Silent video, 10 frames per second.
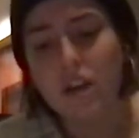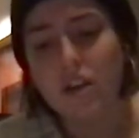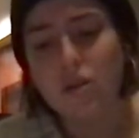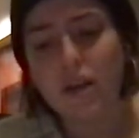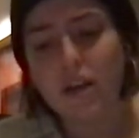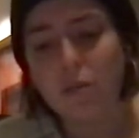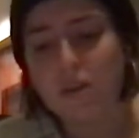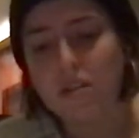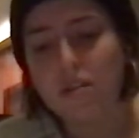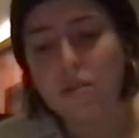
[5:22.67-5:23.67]
train
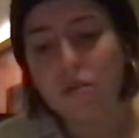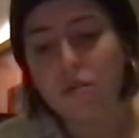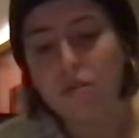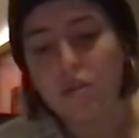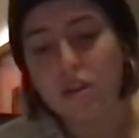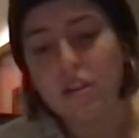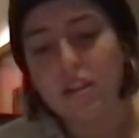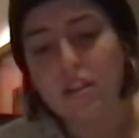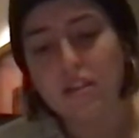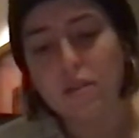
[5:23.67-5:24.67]
whistle, those
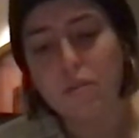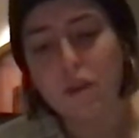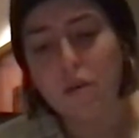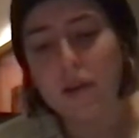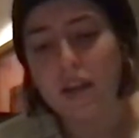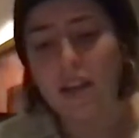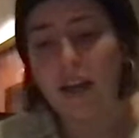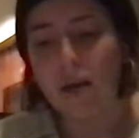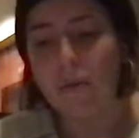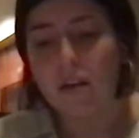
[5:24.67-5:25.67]
curtains blowing in
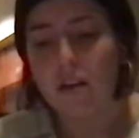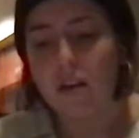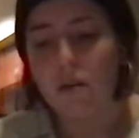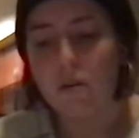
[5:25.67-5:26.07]
that window?